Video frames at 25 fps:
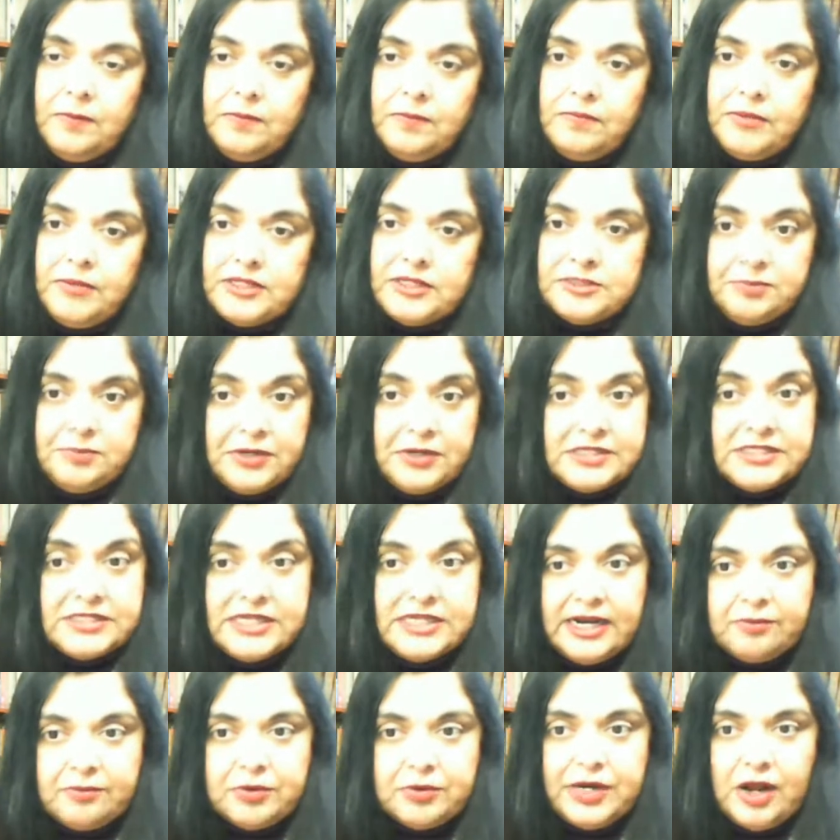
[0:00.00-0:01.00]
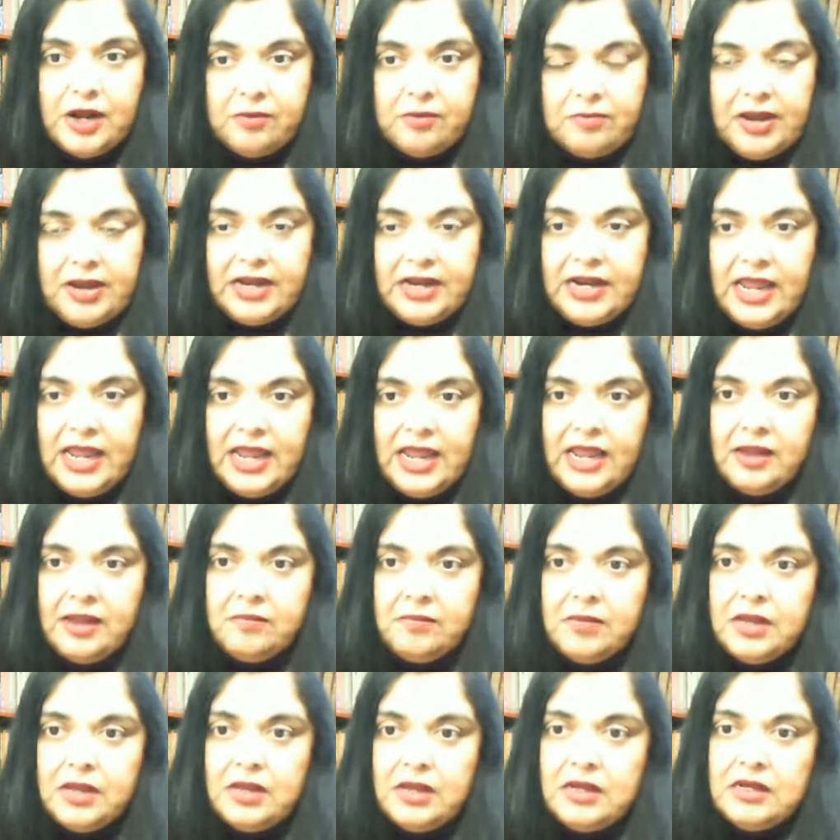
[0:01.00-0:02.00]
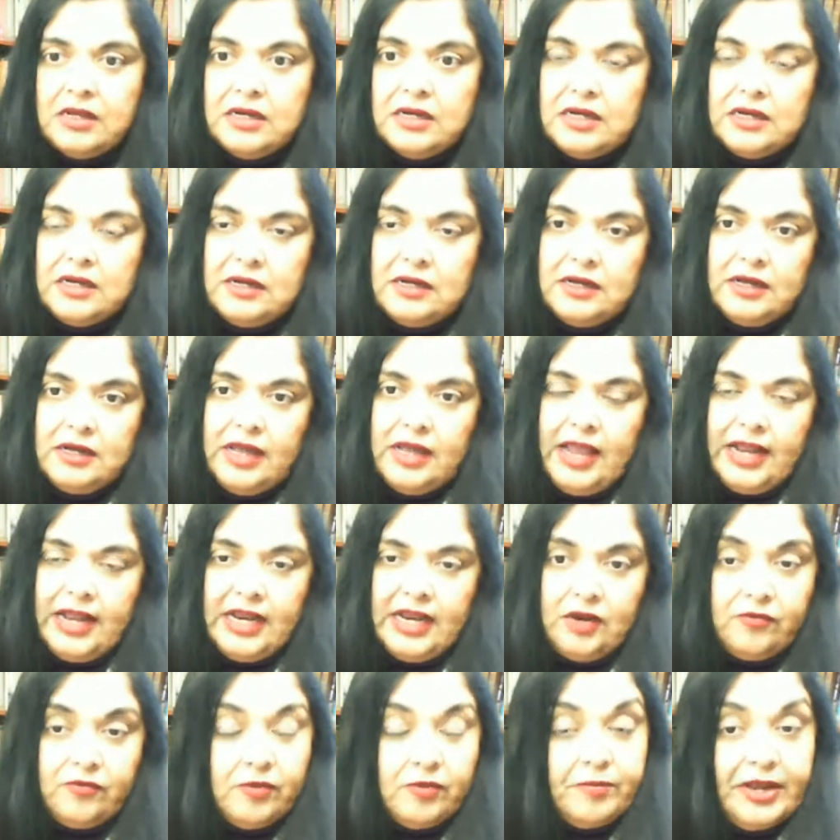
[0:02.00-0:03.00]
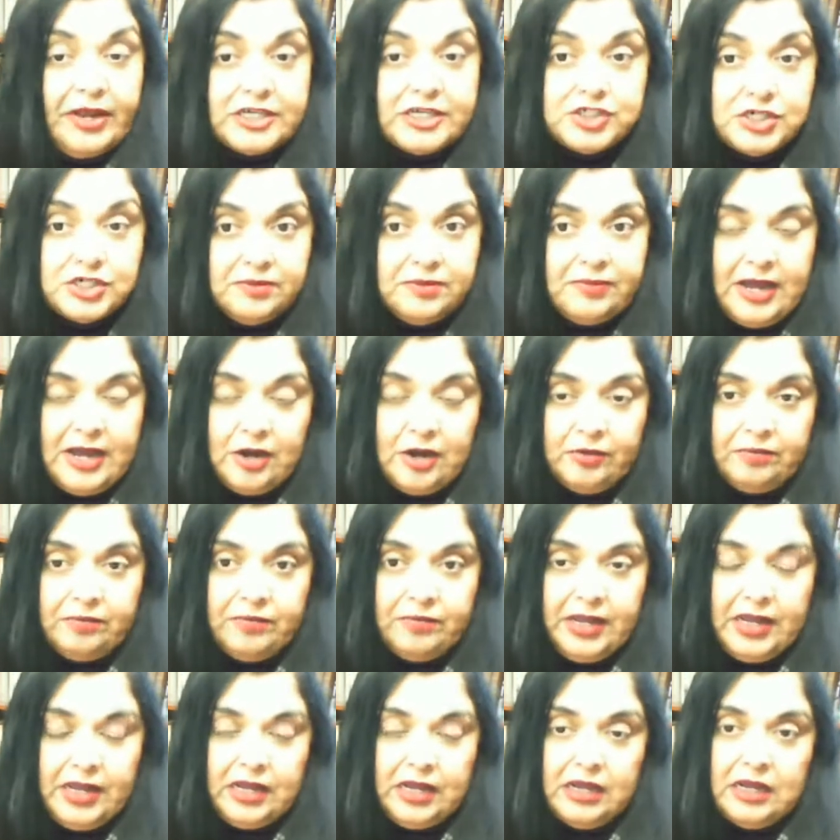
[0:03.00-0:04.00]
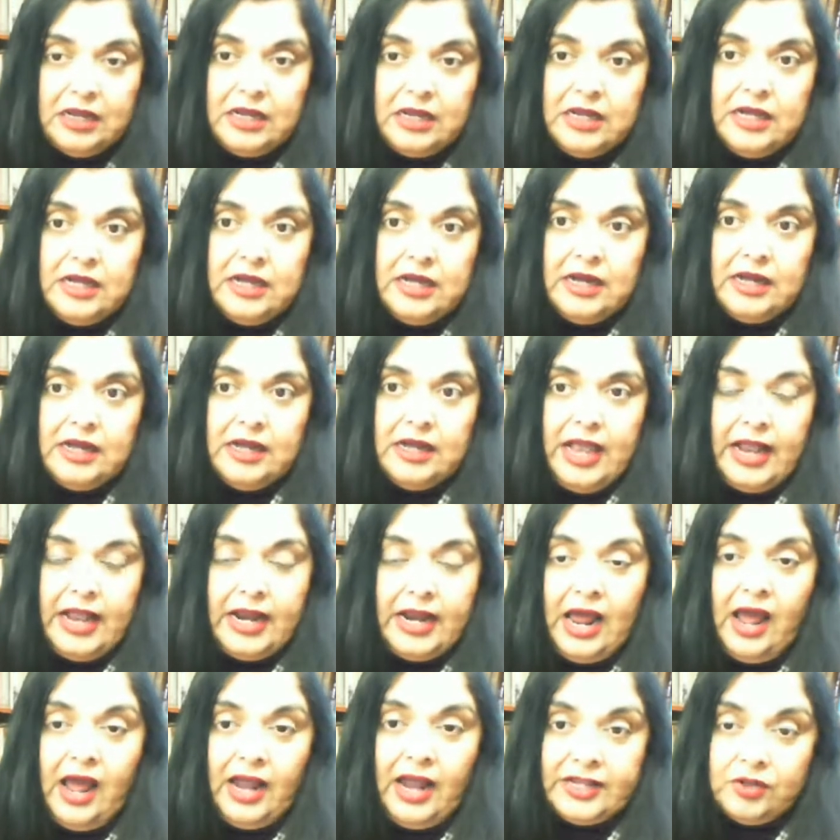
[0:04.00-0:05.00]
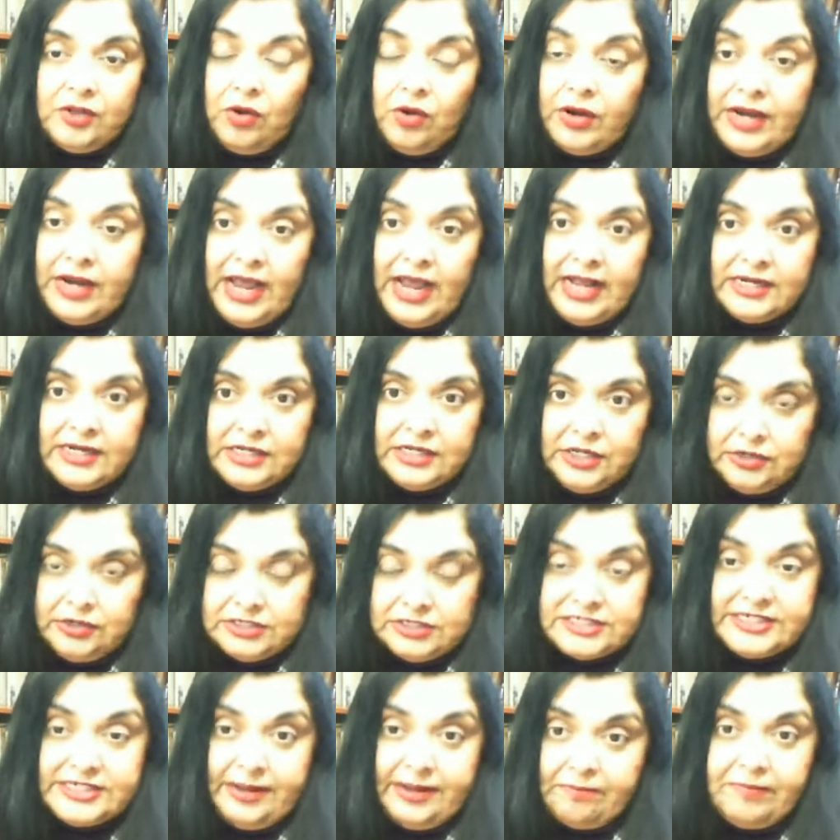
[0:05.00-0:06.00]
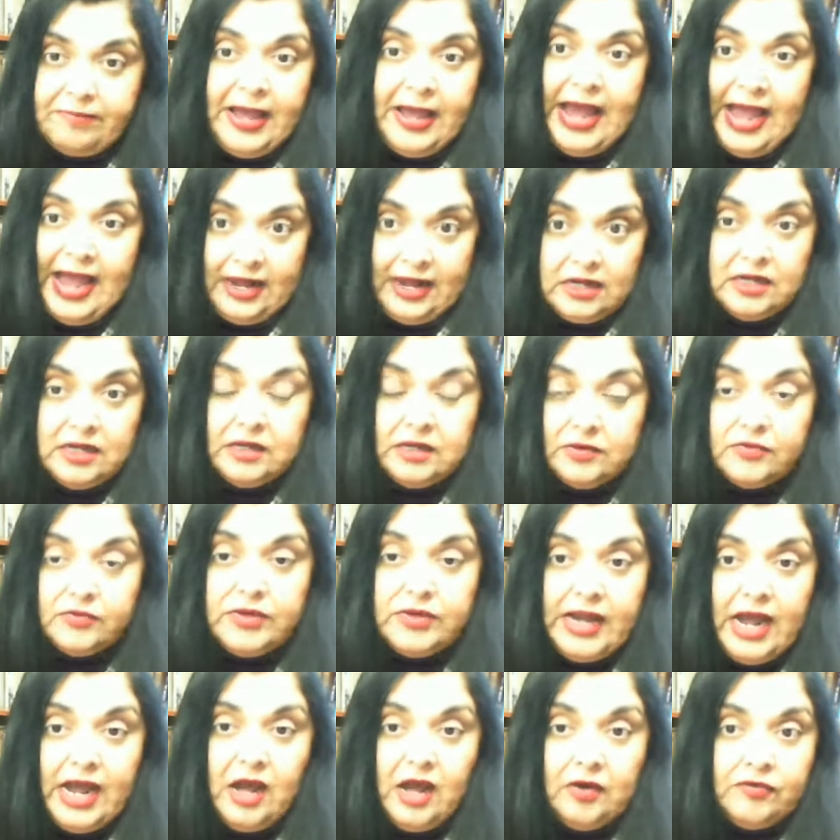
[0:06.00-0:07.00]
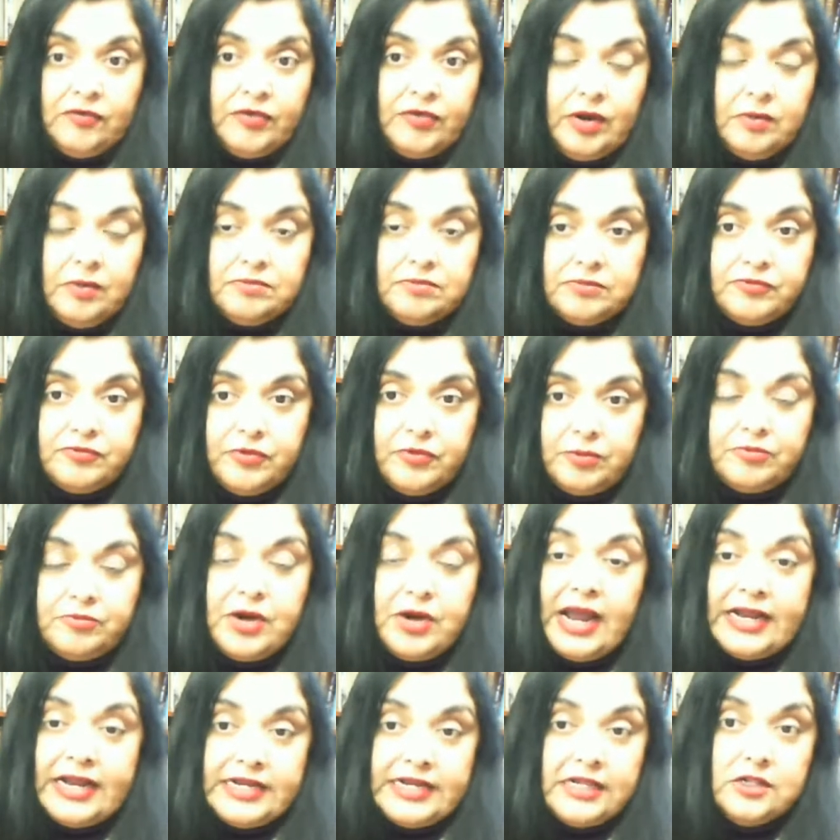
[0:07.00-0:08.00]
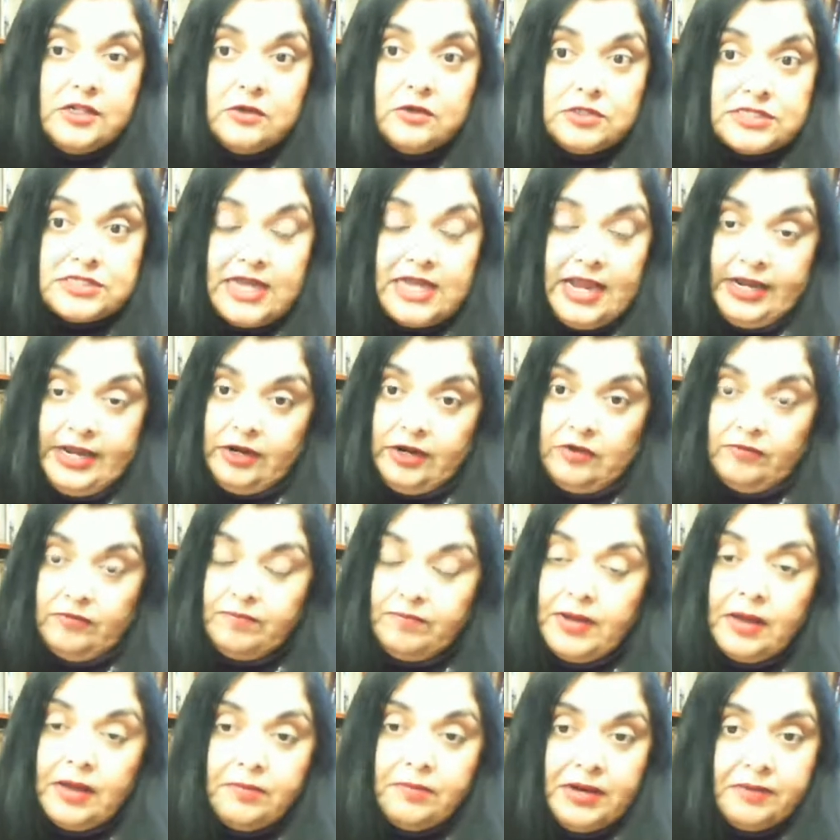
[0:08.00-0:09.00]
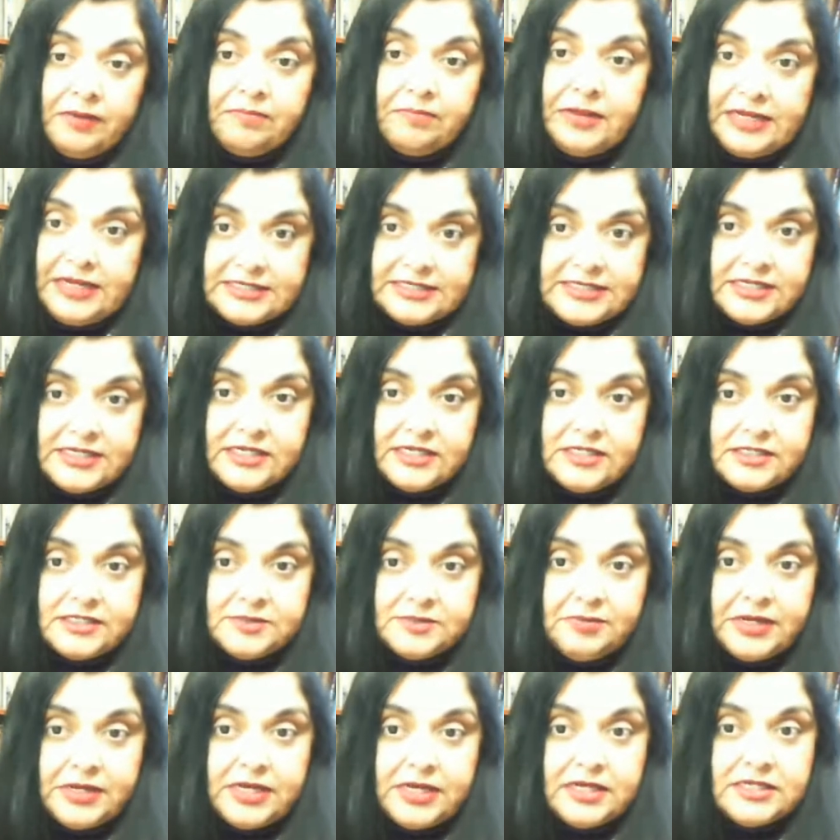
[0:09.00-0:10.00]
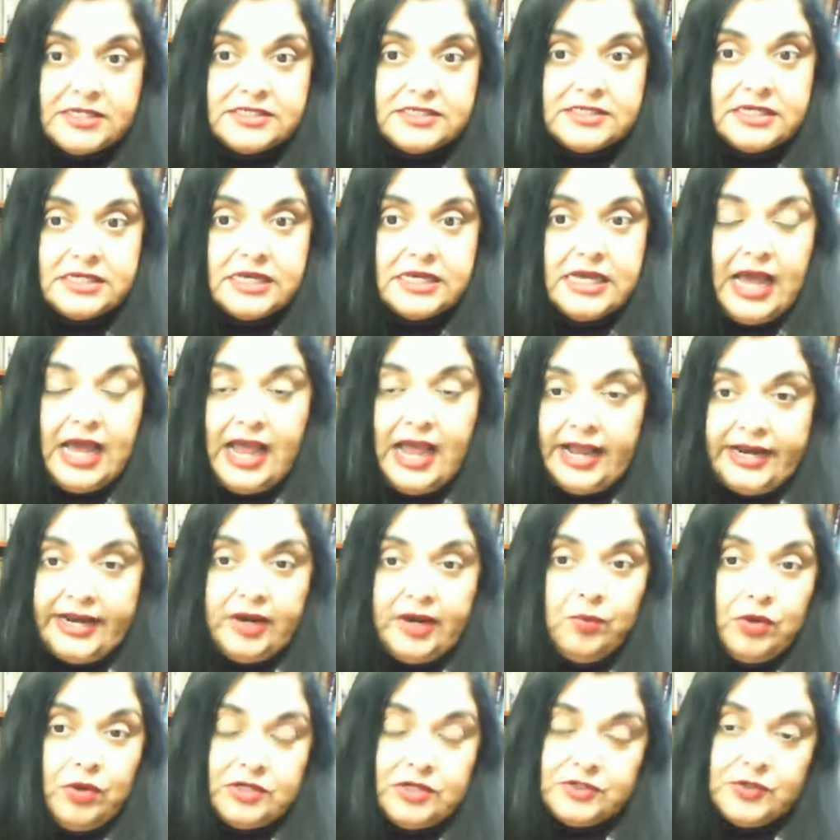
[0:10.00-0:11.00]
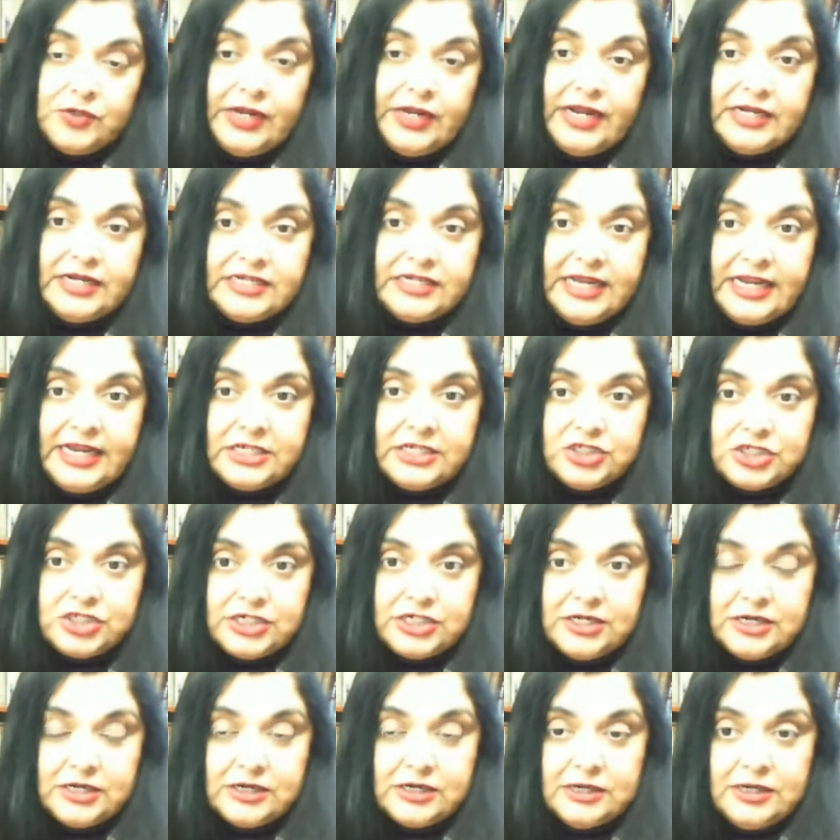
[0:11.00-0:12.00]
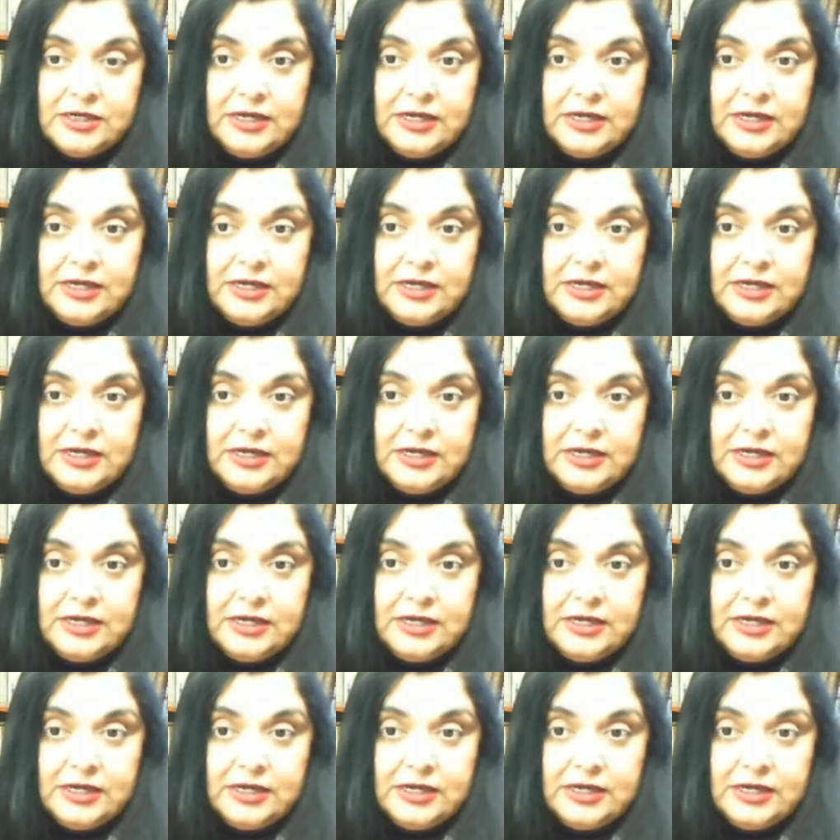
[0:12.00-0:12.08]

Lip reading: this person had put out my name and information about me. And I thought I'd step back now from writing those kind of public pieces because I didn't want to endanger